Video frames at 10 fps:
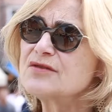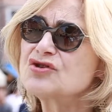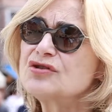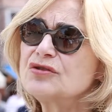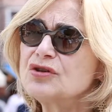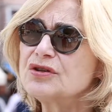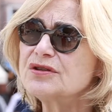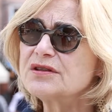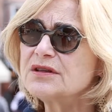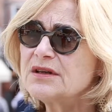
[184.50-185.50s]
social
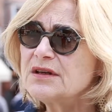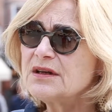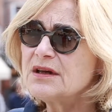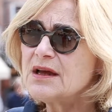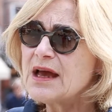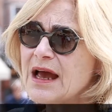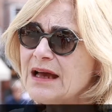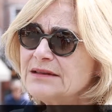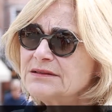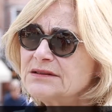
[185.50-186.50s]
good.
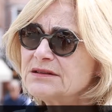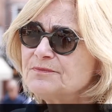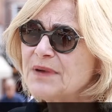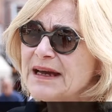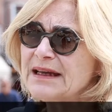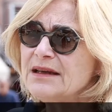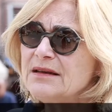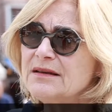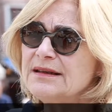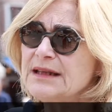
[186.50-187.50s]
And
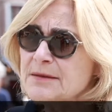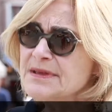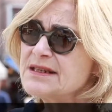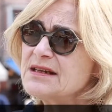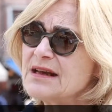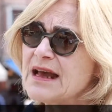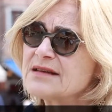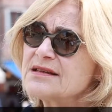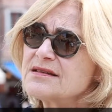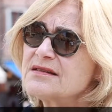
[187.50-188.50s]
by limiting
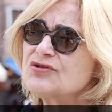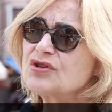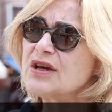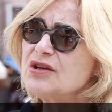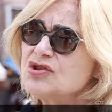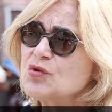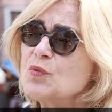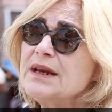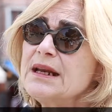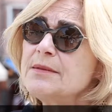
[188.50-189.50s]
access to
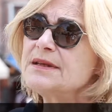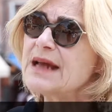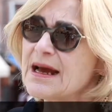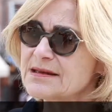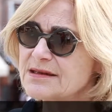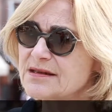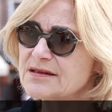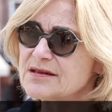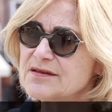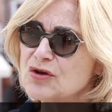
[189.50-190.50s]
education, we limit
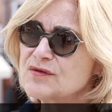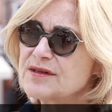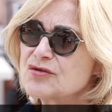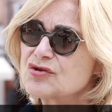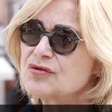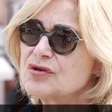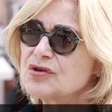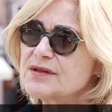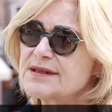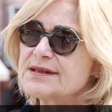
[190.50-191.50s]
access to those social
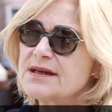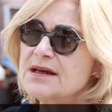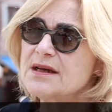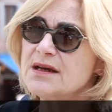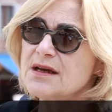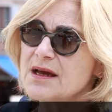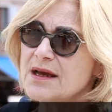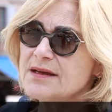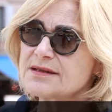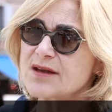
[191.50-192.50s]
goods.
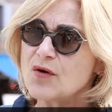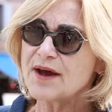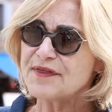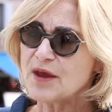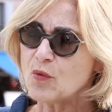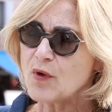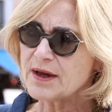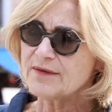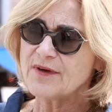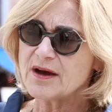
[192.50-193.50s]
So I think
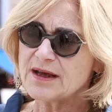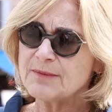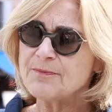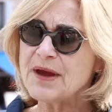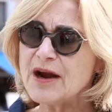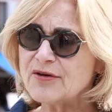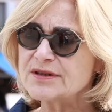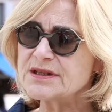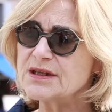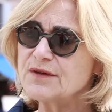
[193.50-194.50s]
one of our
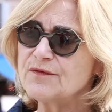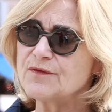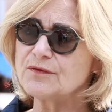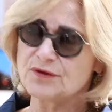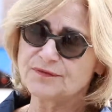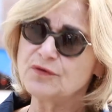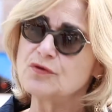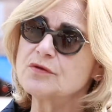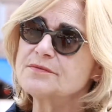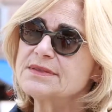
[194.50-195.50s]
imperative
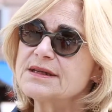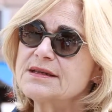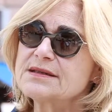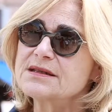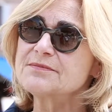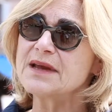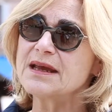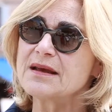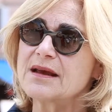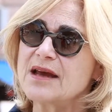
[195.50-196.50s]
reforms is to
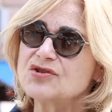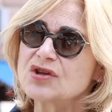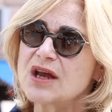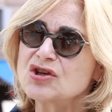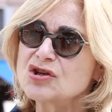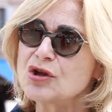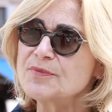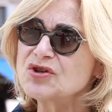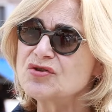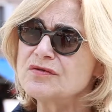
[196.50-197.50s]
make educational
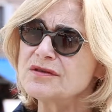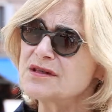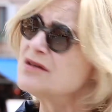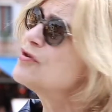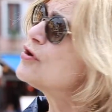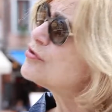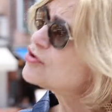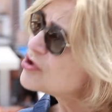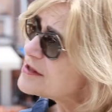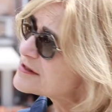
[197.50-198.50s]
opportunity
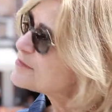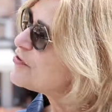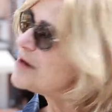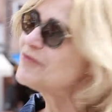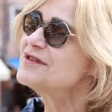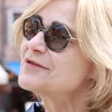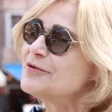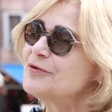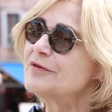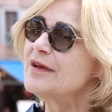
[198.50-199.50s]
not just primary
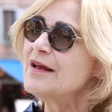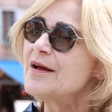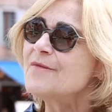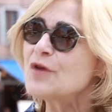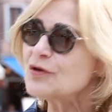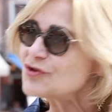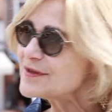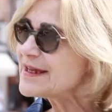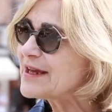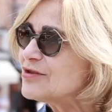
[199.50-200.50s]
school, not
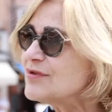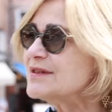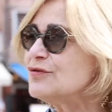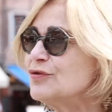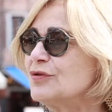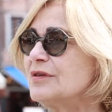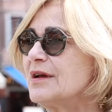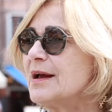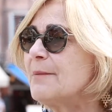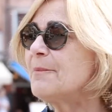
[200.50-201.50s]
just secondary school,
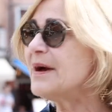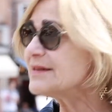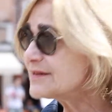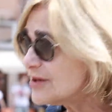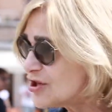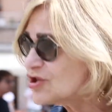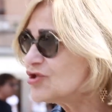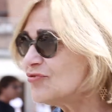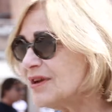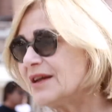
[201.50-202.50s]
but
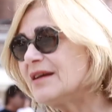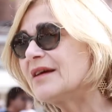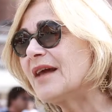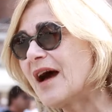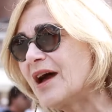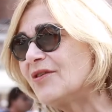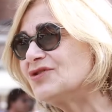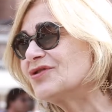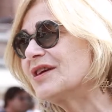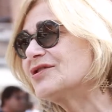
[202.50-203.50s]
tertiary and higher
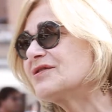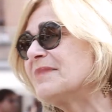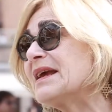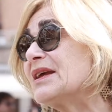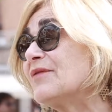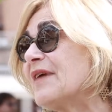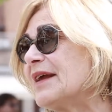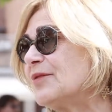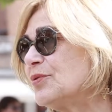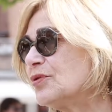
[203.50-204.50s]
education, make it
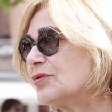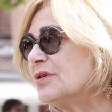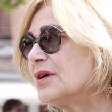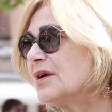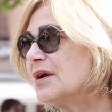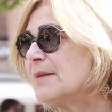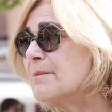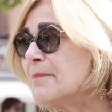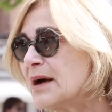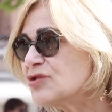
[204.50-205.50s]
available
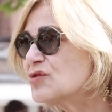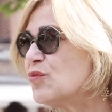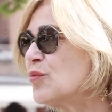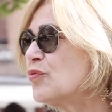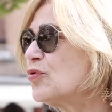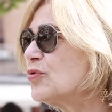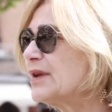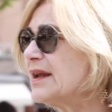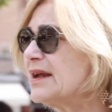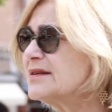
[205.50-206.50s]
much more
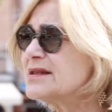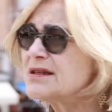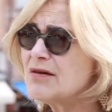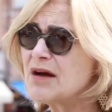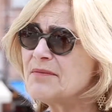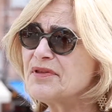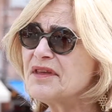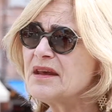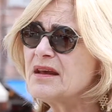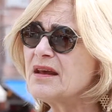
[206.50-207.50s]
broadly. And so I'm
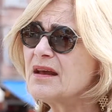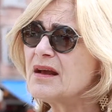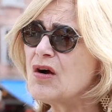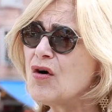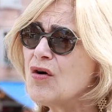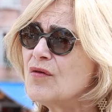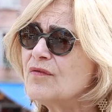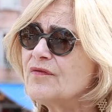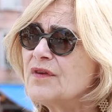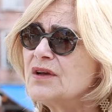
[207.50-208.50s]
thinking
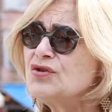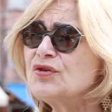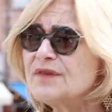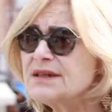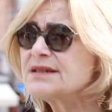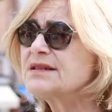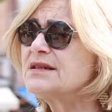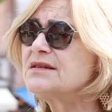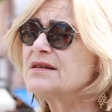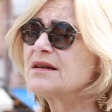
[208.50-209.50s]
of
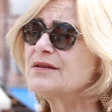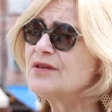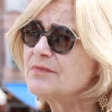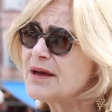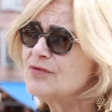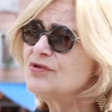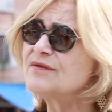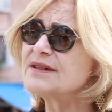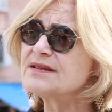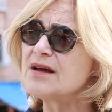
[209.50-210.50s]
universities, including my own
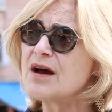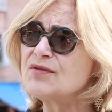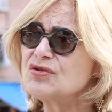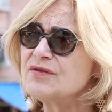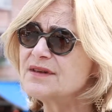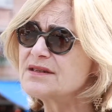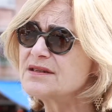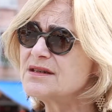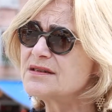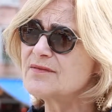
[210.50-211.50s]
university, Harvard
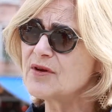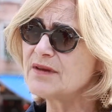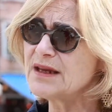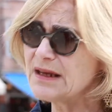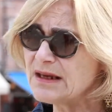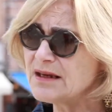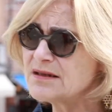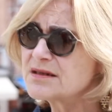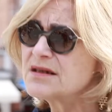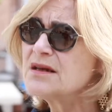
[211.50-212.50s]
University, is a very
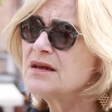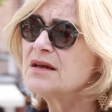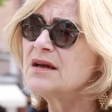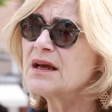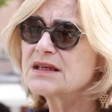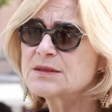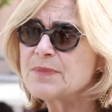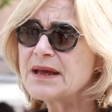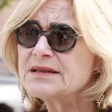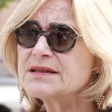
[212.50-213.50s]
elite,
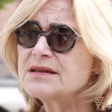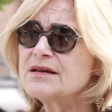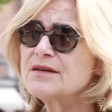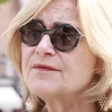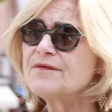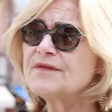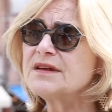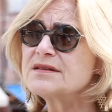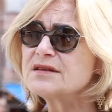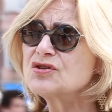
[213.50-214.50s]
expensive
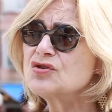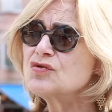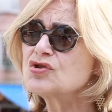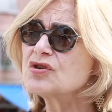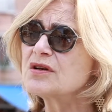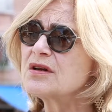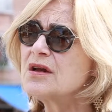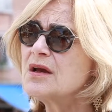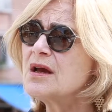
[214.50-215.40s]
institution.